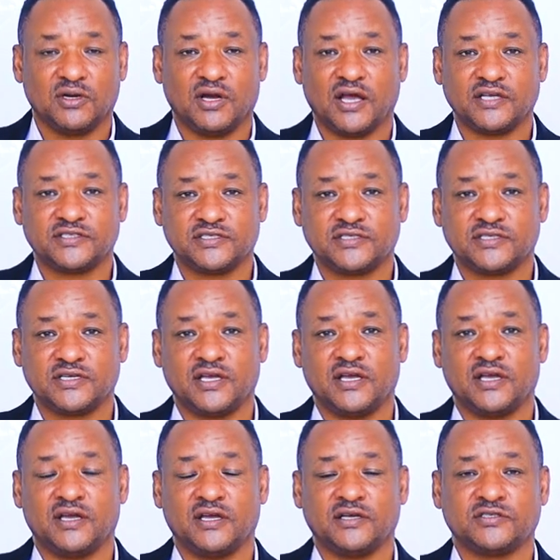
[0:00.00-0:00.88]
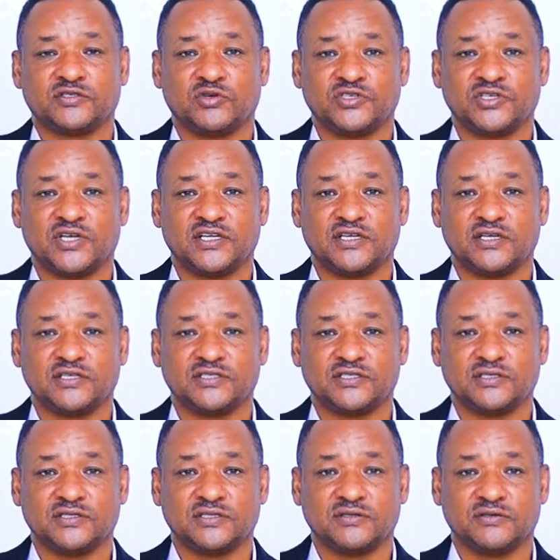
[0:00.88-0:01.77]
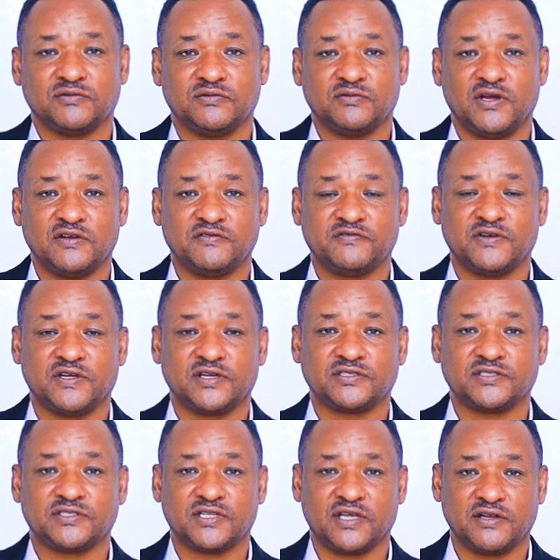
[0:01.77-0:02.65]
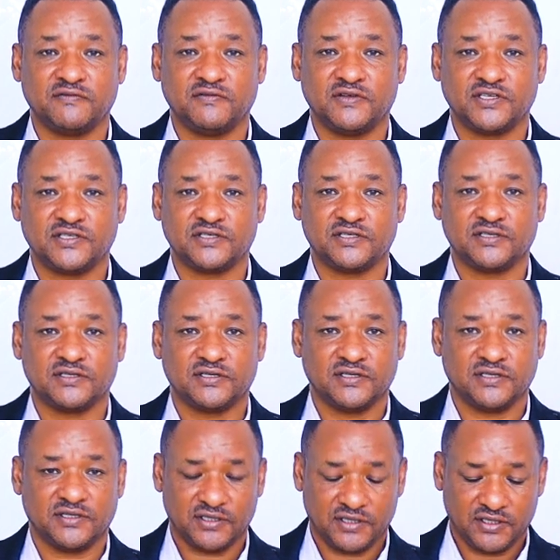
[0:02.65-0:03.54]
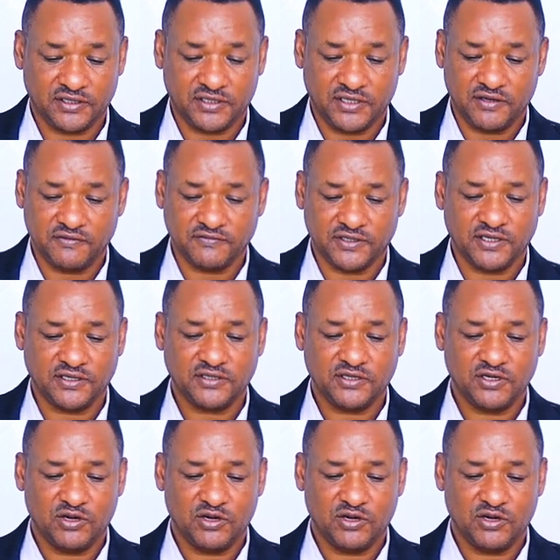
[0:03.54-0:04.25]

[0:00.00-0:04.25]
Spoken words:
as a social welfare service giver,